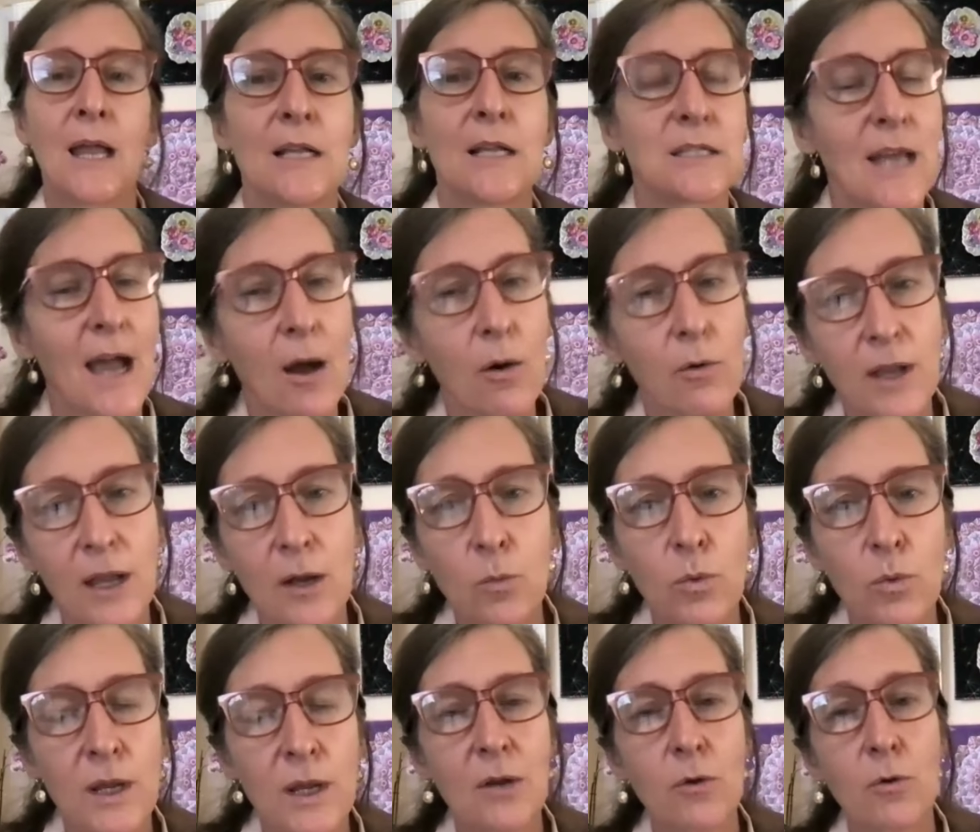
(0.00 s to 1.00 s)
It's how
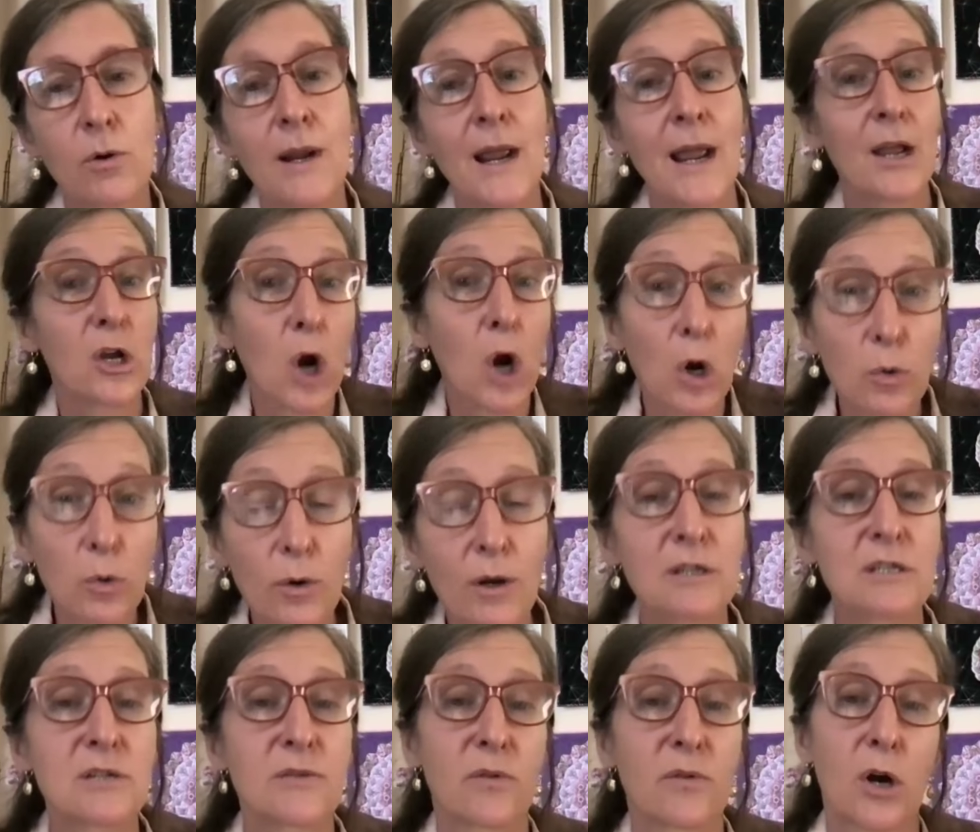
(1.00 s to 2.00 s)
can we create
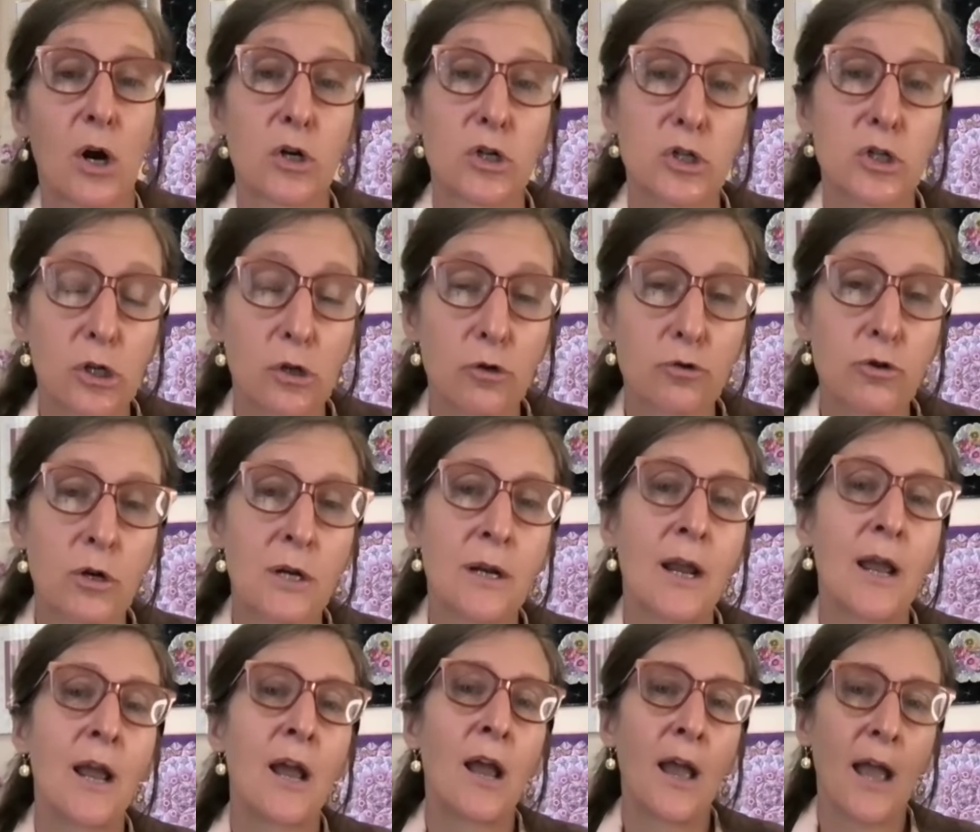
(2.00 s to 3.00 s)
guardrails for our
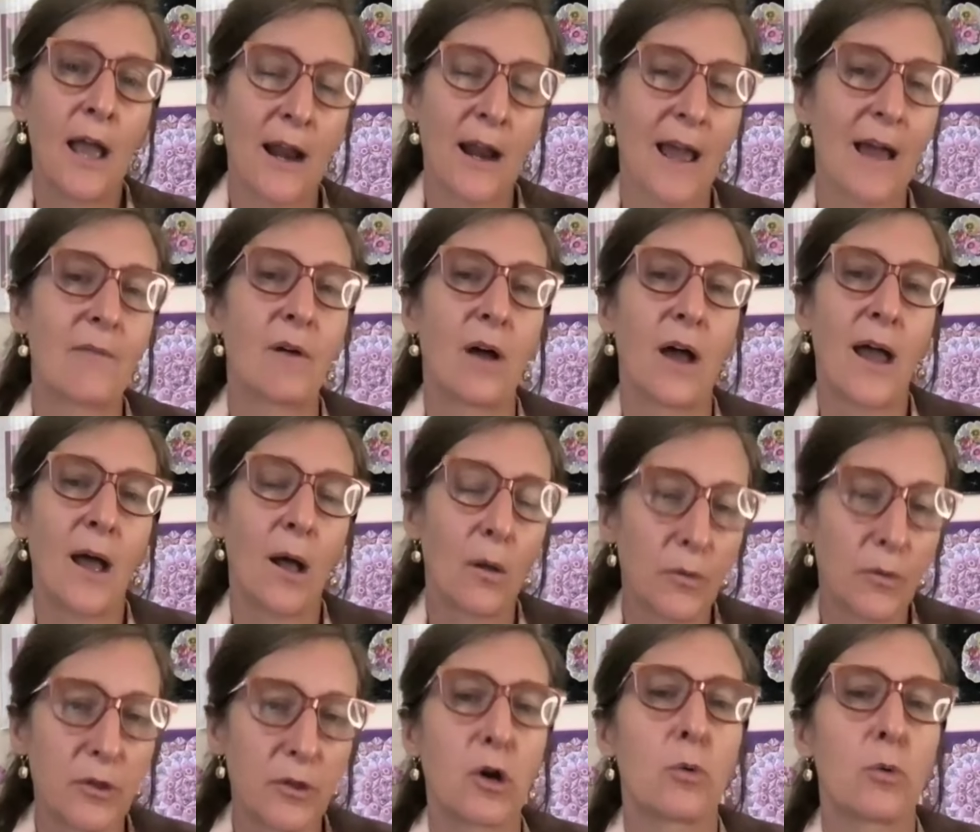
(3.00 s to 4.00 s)
children and have a
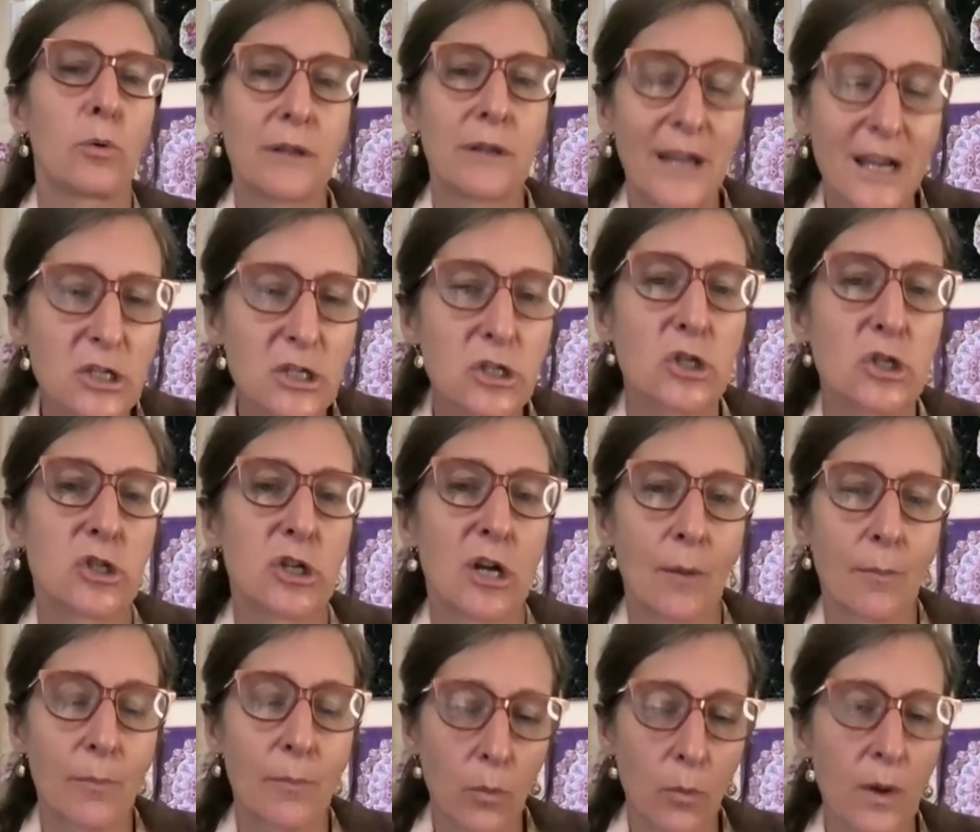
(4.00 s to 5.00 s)
healthier
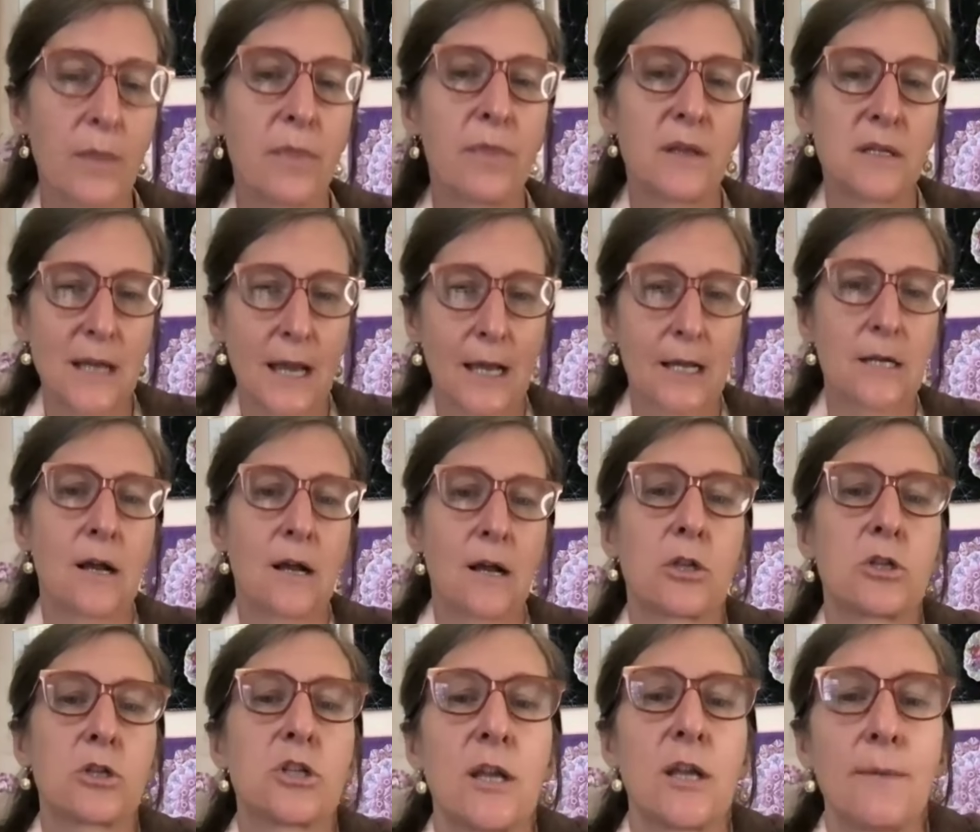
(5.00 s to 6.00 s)
relationship with the
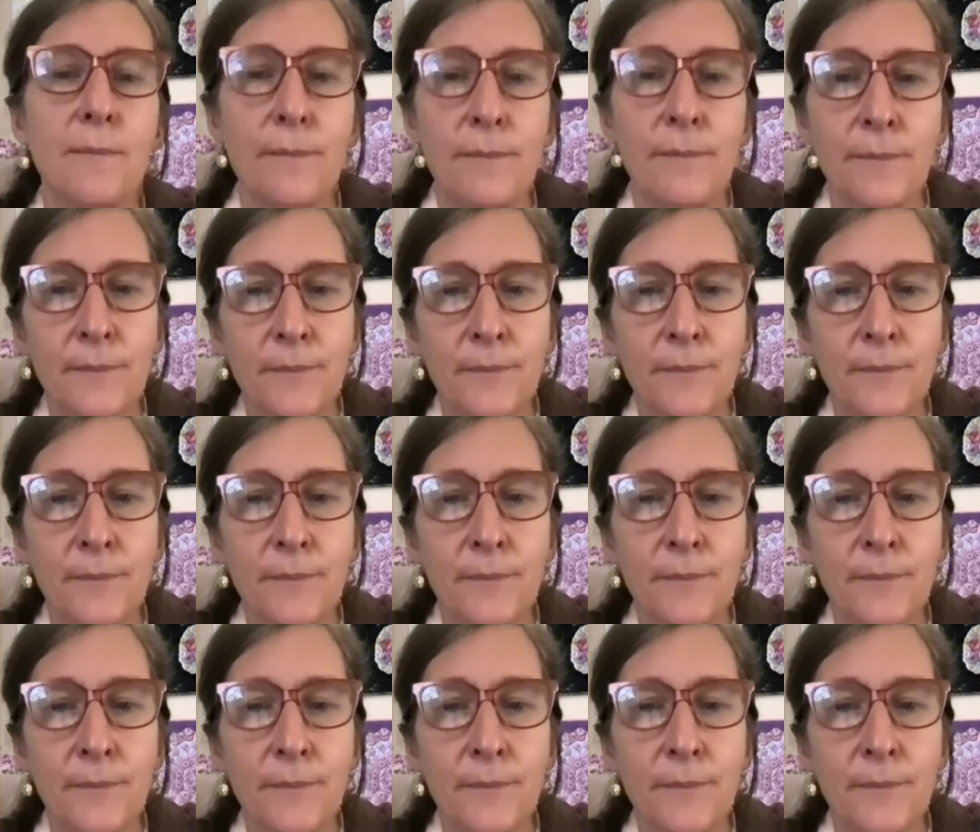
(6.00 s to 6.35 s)
technology.